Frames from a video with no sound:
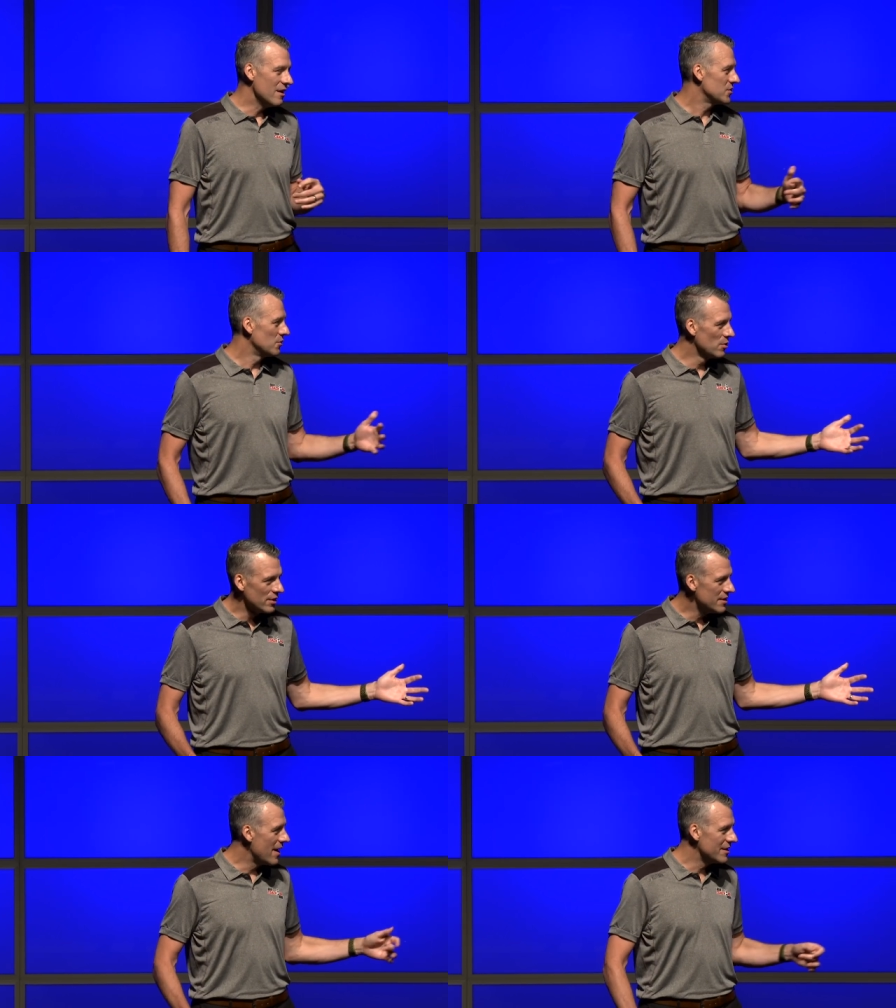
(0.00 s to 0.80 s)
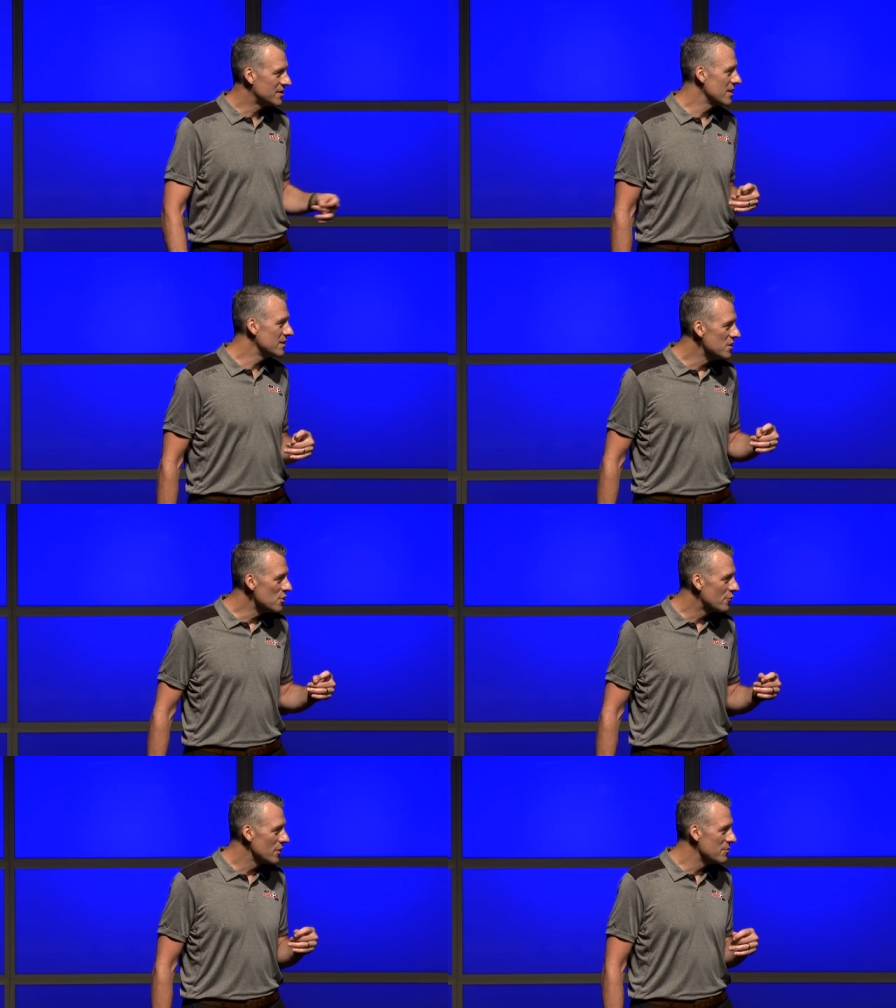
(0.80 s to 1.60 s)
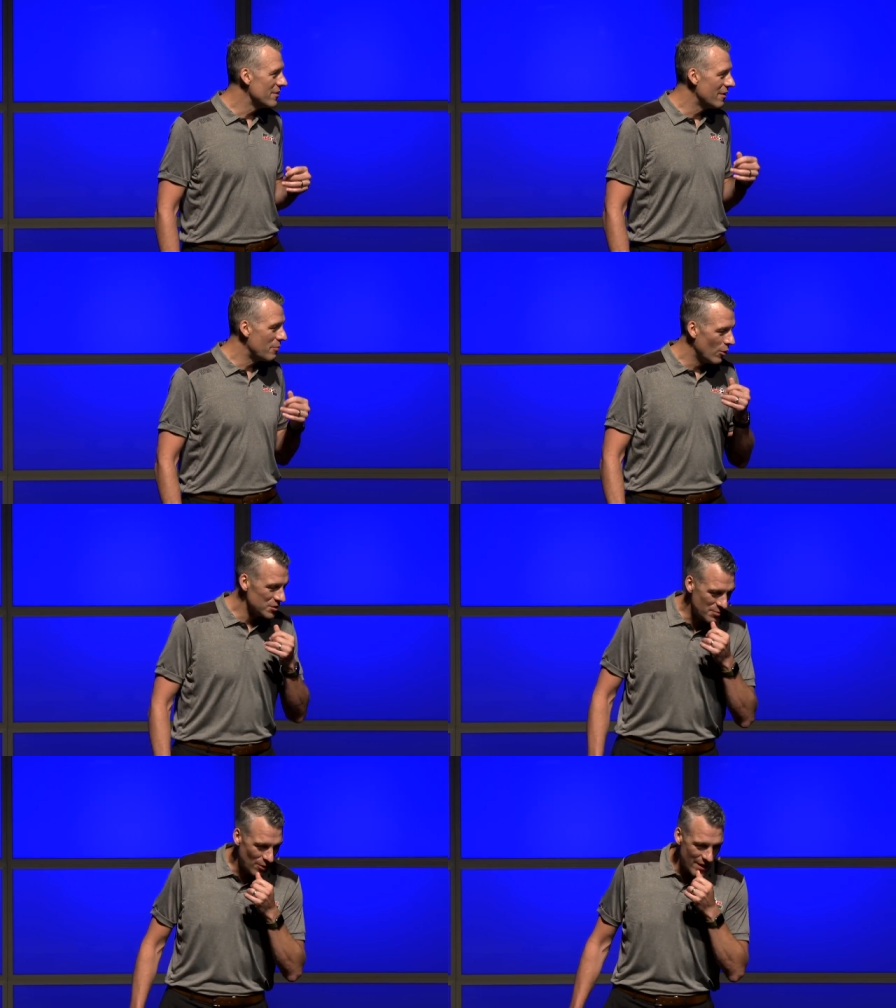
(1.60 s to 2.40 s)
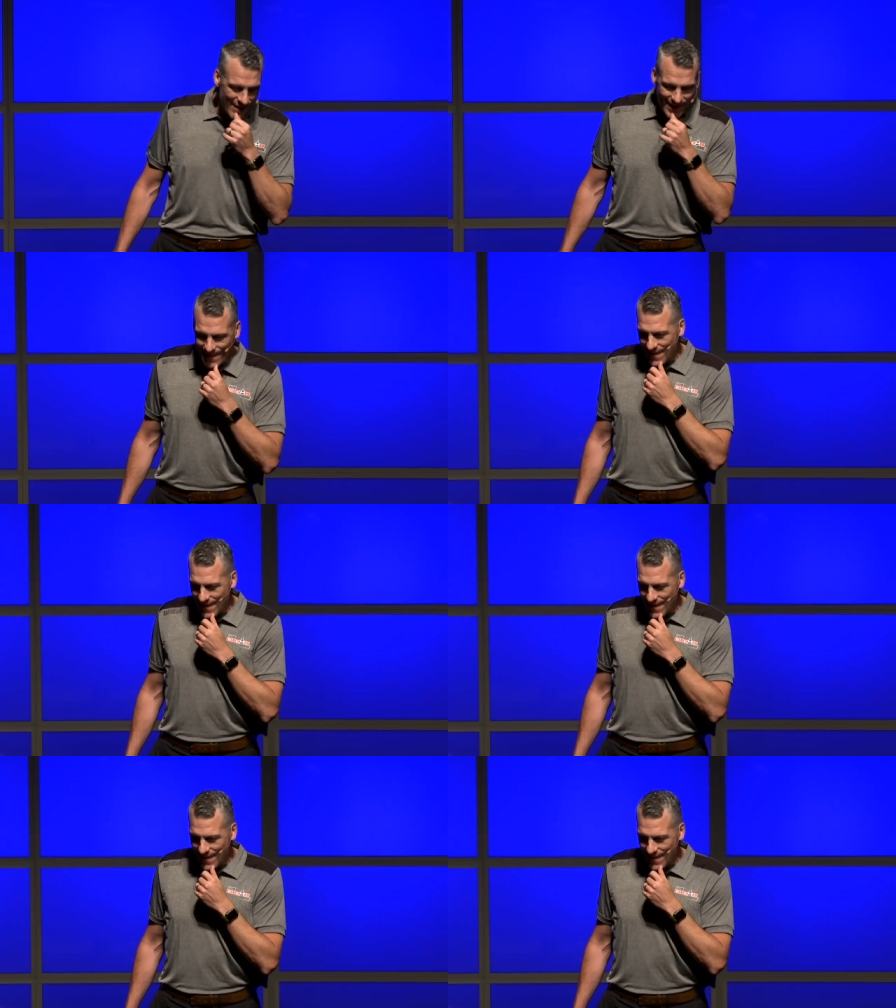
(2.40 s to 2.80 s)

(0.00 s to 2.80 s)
So really nice thing to do for an opposing player.